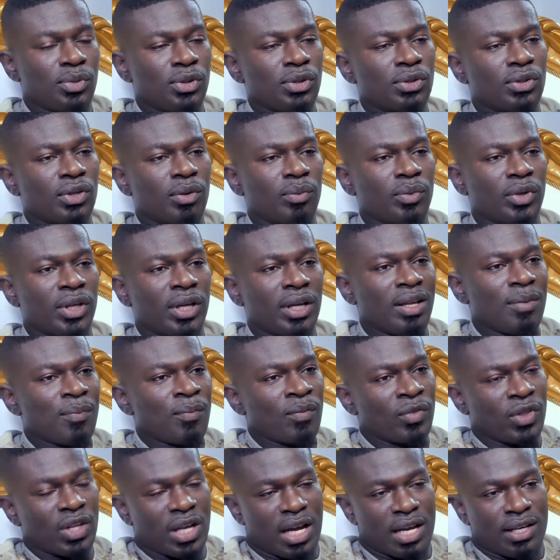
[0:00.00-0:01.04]
put up there.
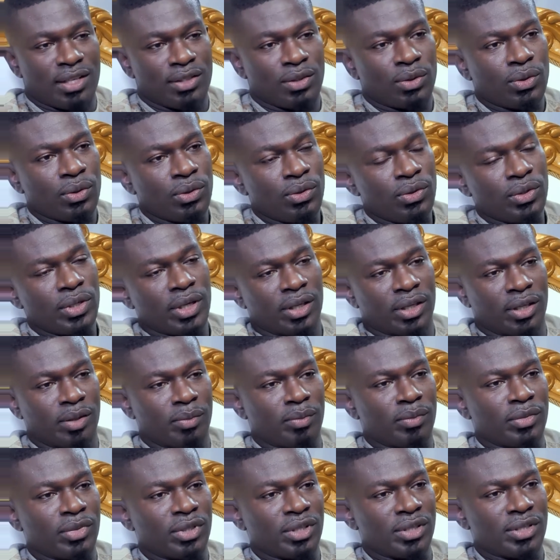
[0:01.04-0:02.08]
And he told
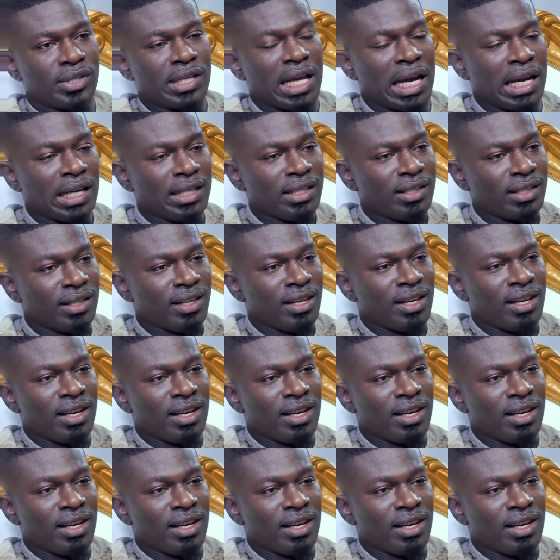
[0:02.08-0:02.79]
um, his dad,